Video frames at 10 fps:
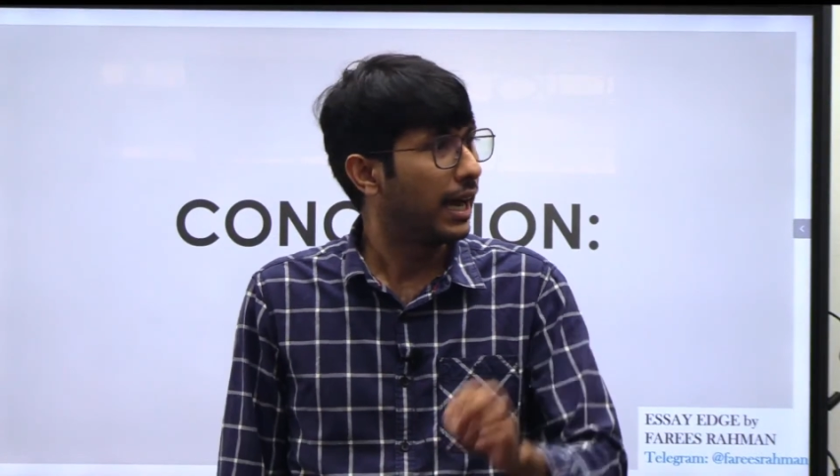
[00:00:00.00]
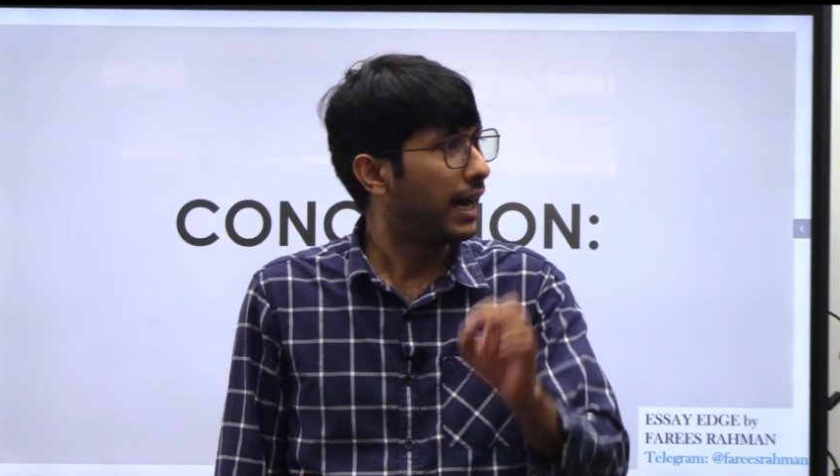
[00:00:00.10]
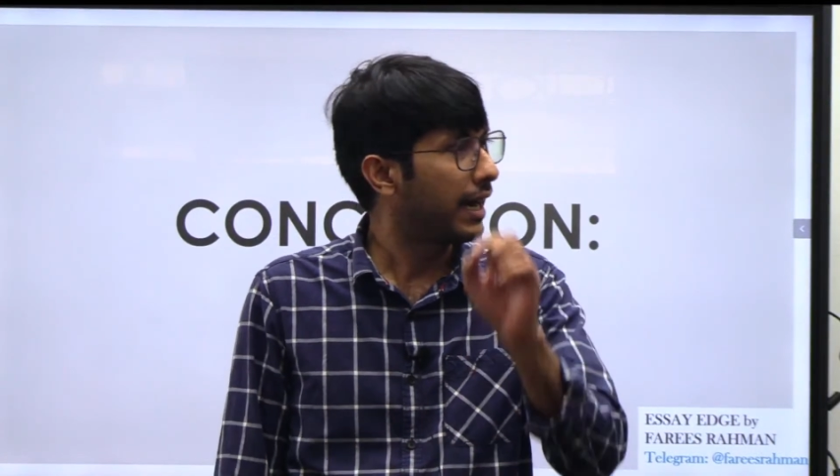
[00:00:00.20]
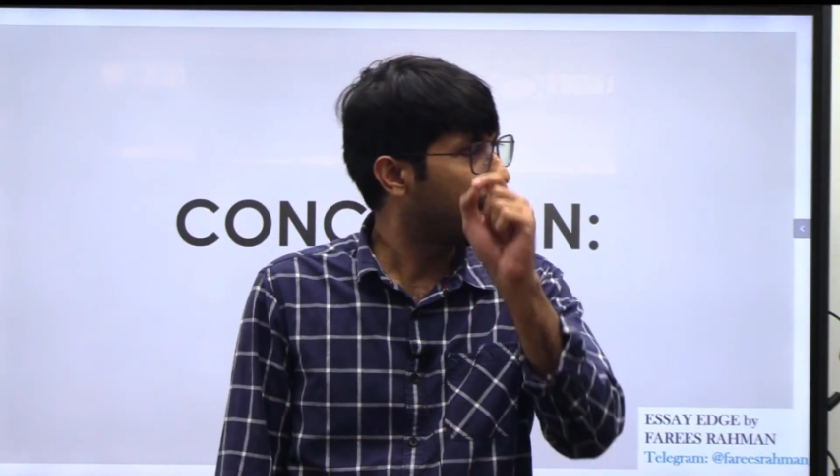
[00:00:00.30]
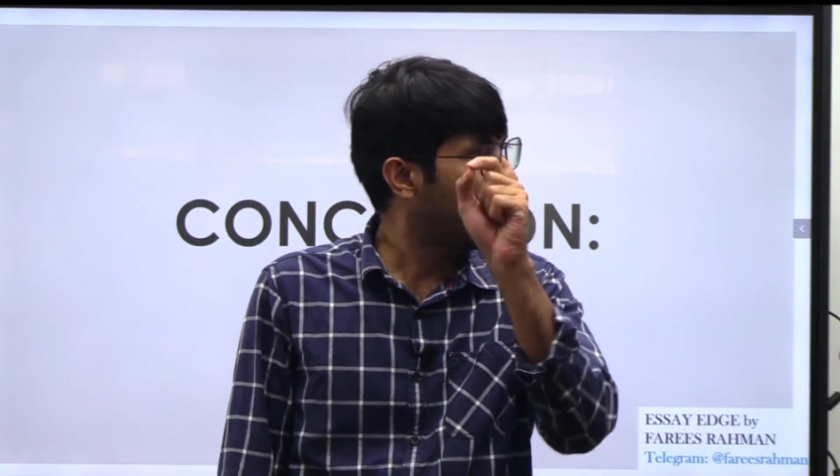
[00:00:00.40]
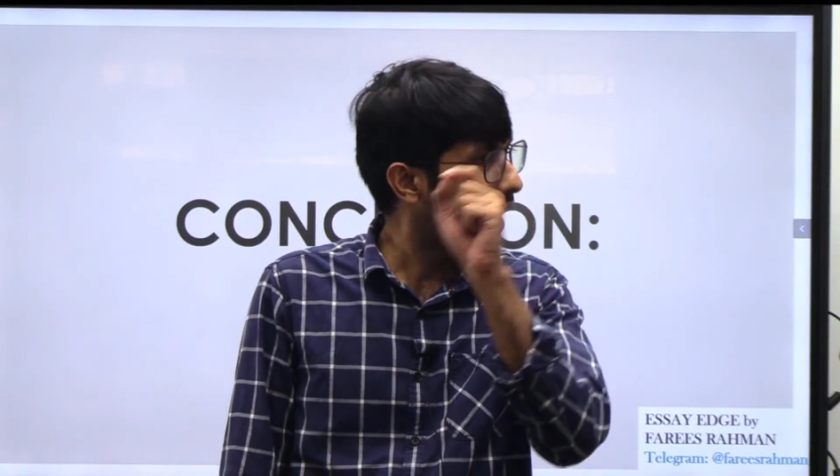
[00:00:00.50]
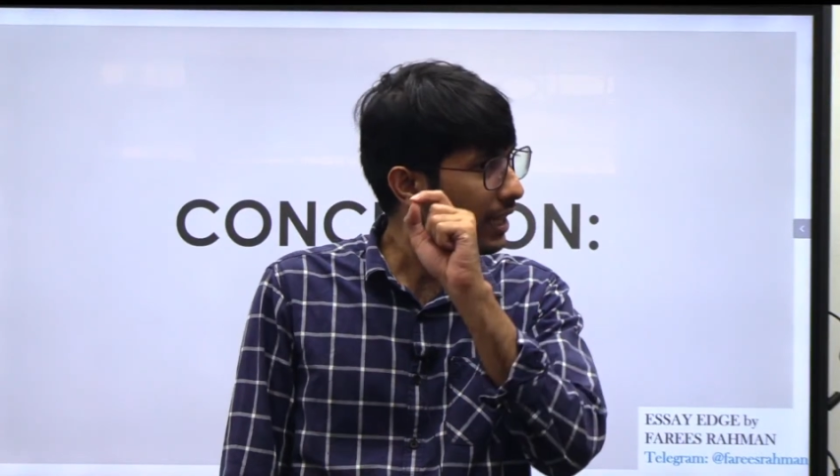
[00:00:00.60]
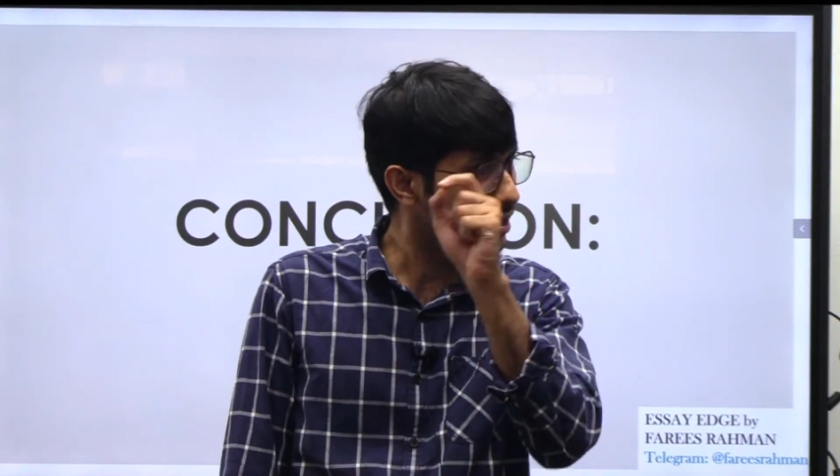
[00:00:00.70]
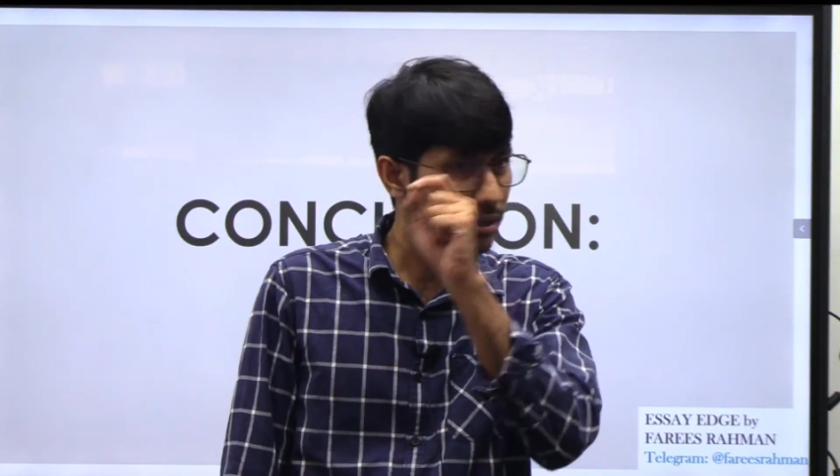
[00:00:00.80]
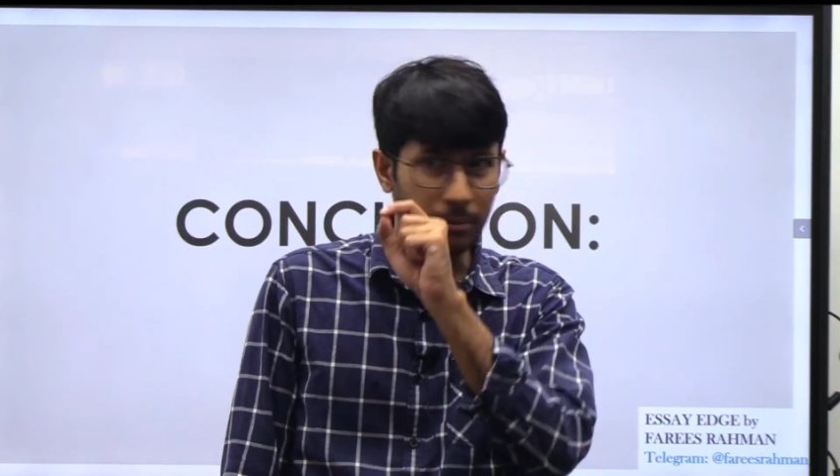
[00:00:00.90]
and
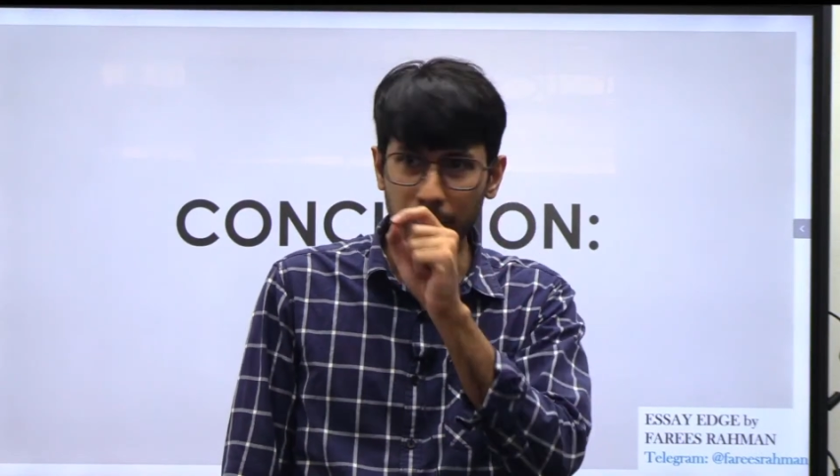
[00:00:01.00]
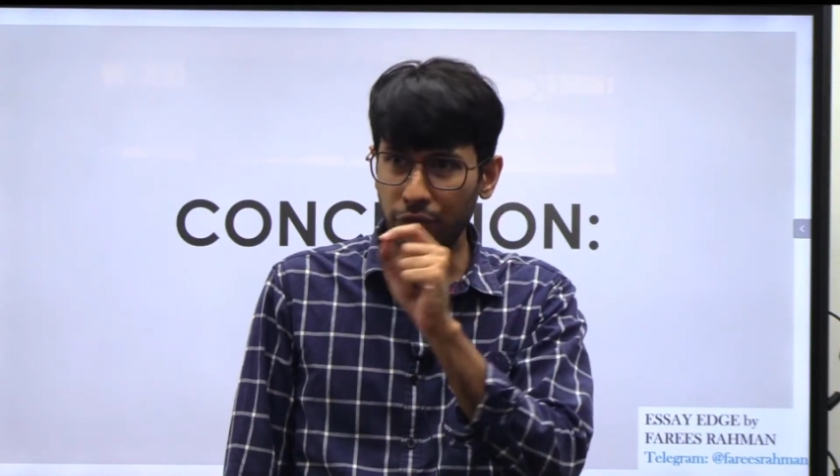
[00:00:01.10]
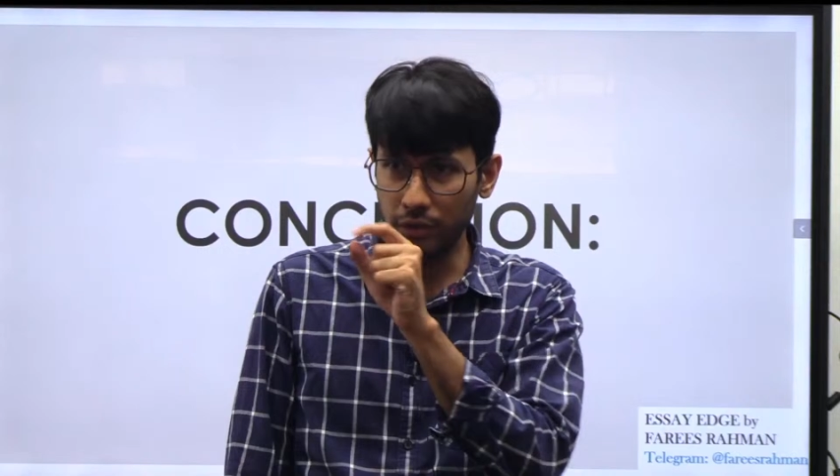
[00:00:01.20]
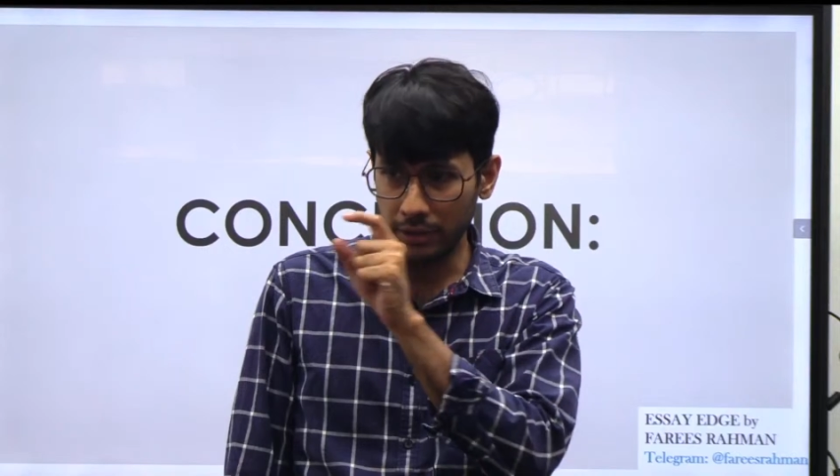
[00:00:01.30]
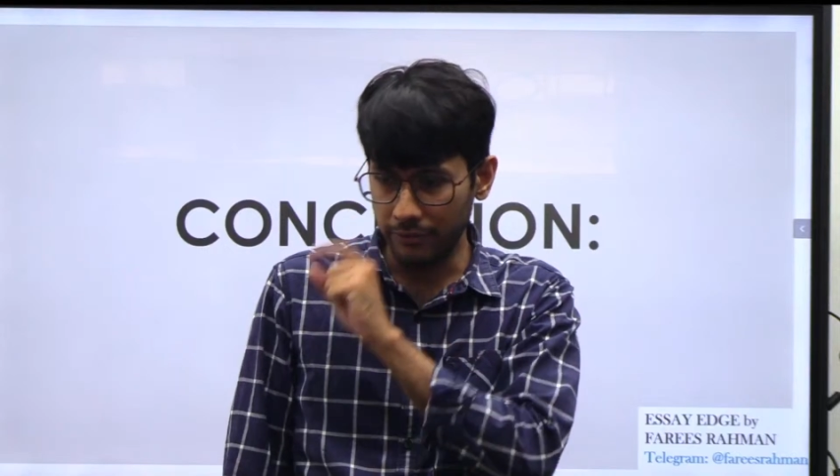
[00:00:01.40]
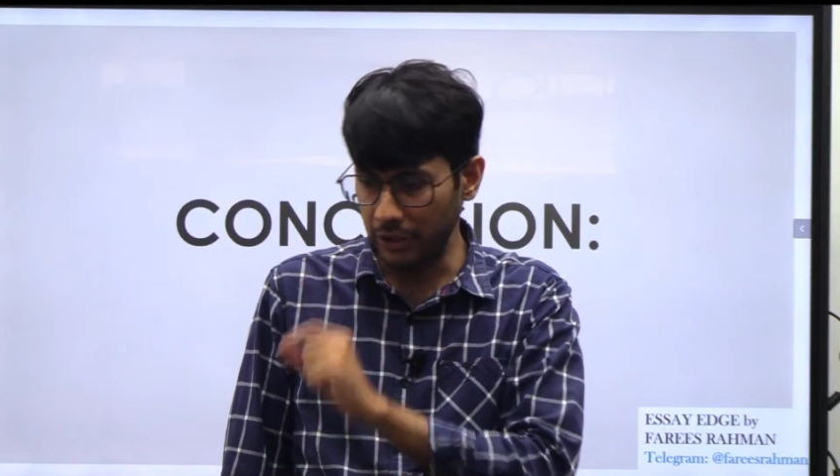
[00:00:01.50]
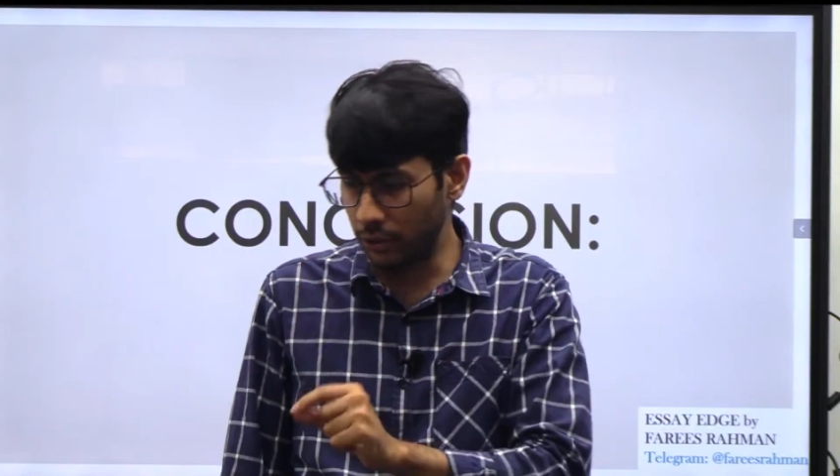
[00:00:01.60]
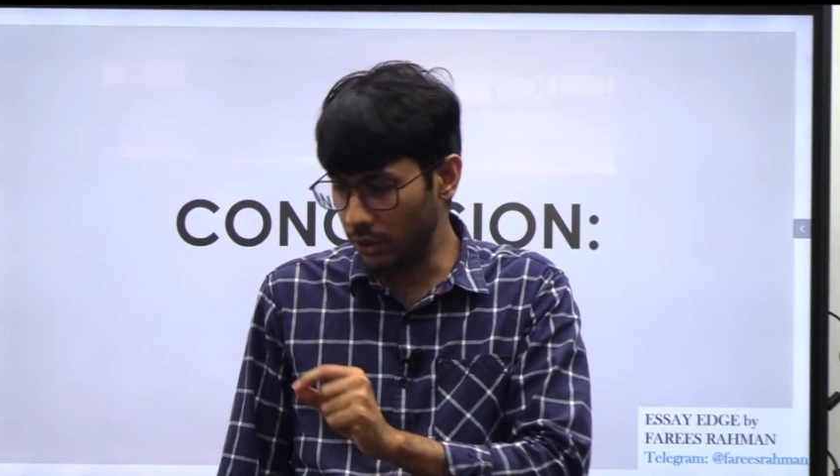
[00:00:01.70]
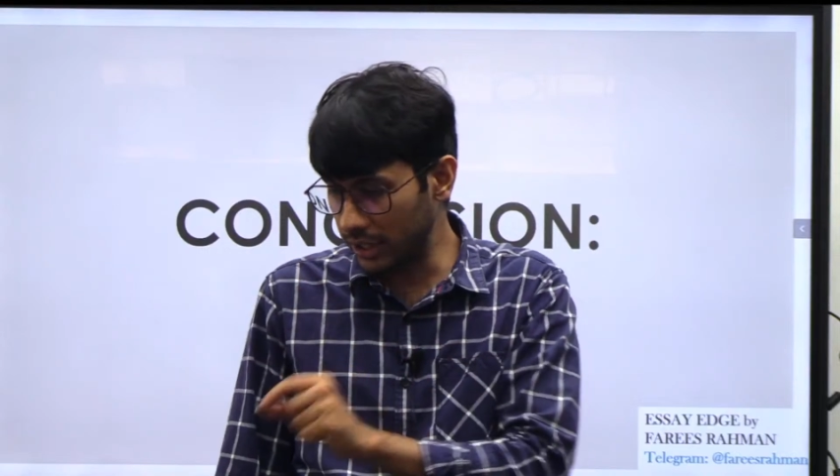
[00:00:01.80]
when you know